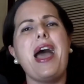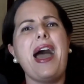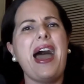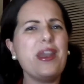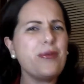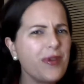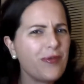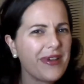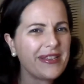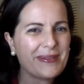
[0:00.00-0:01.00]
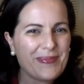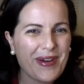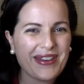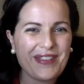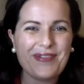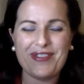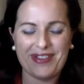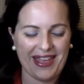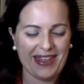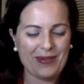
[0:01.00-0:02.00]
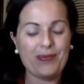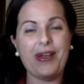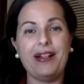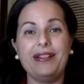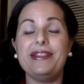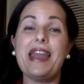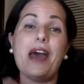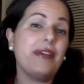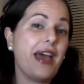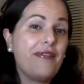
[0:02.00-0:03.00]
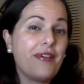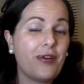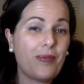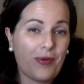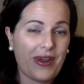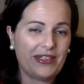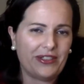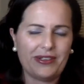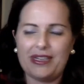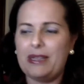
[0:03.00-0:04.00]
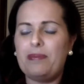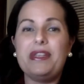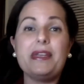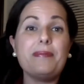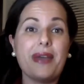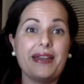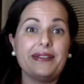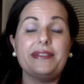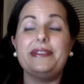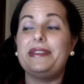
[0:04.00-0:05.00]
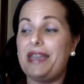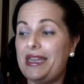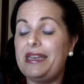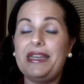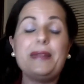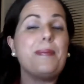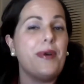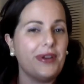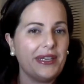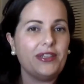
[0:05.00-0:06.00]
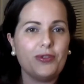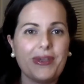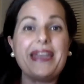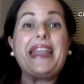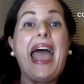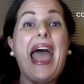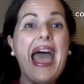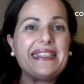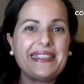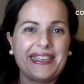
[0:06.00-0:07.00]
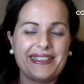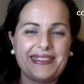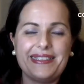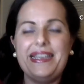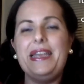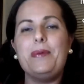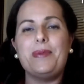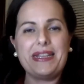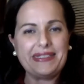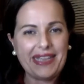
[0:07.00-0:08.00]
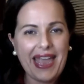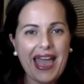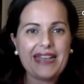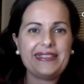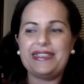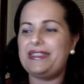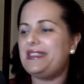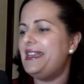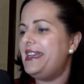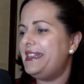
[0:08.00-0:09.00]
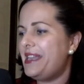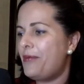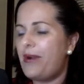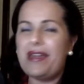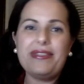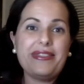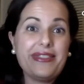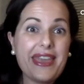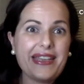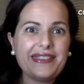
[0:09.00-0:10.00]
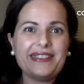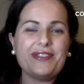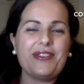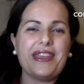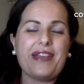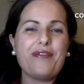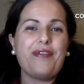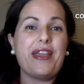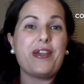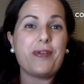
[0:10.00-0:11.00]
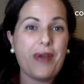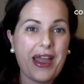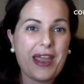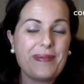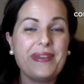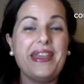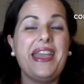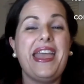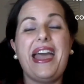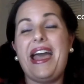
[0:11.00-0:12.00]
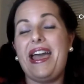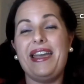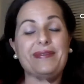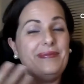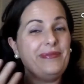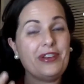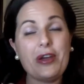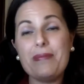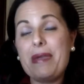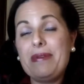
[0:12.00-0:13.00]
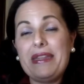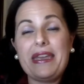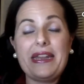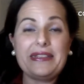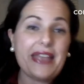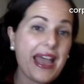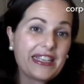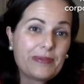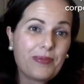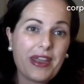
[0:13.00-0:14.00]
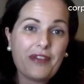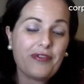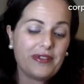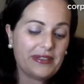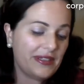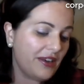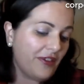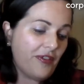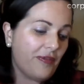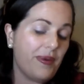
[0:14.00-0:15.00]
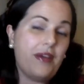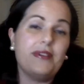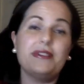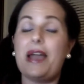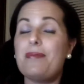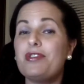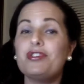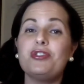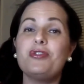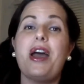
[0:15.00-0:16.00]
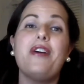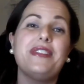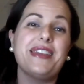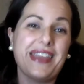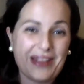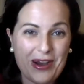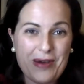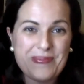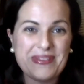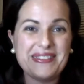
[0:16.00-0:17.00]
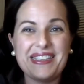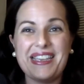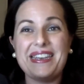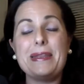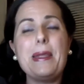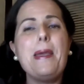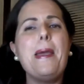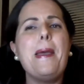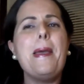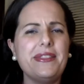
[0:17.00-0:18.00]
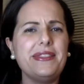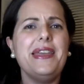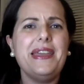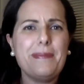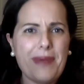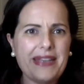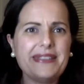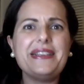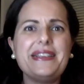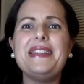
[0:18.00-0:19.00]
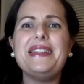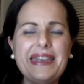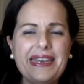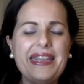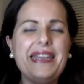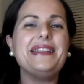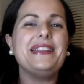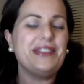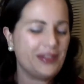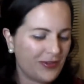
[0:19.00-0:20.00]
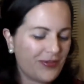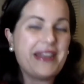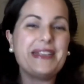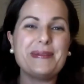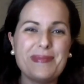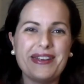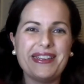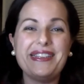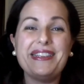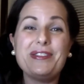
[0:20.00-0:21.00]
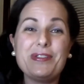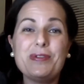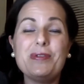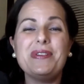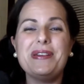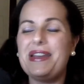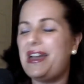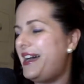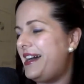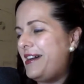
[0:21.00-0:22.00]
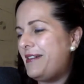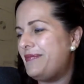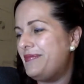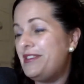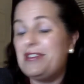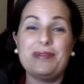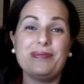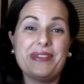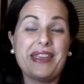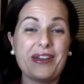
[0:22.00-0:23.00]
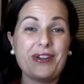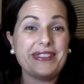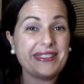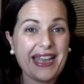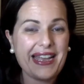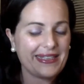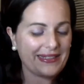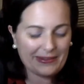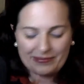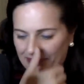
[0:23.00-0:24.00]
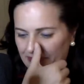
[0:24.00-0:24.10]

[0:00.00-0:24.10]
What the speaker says: How do we raise money for that? Well, now they have a corporation and the PJ Mask, they need money to get assets. When I say assets, they want things so they can fight crime. And, maybe they get a tax break from the city of Paris. I'm not sure how they get compensated, but basically they need to raise money to, get all these gadgets.